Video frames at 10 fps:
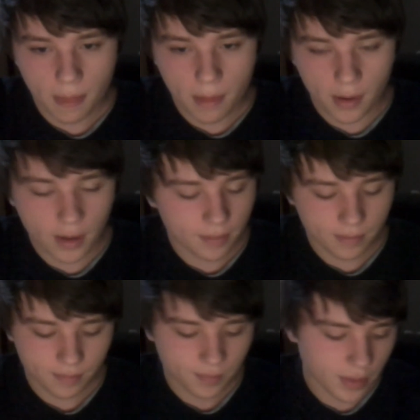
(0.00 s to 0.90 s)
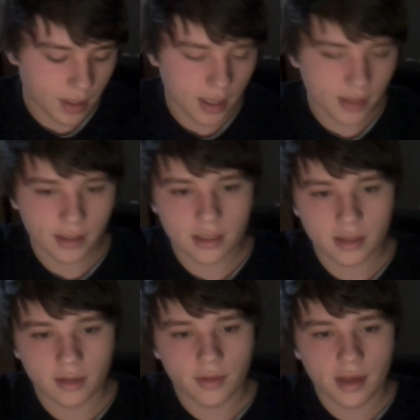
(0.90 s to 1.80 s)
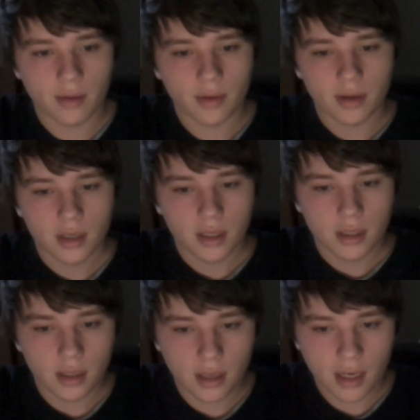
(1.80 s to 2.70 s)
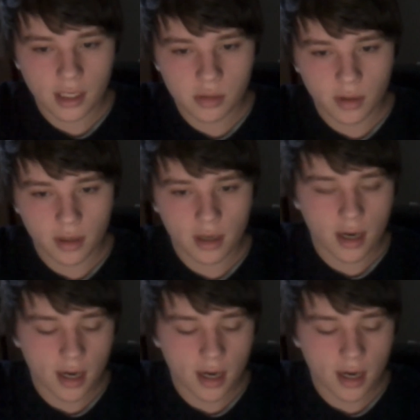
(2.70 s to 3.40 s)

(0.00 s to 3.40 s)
right, I think that's enough for that one. Next one,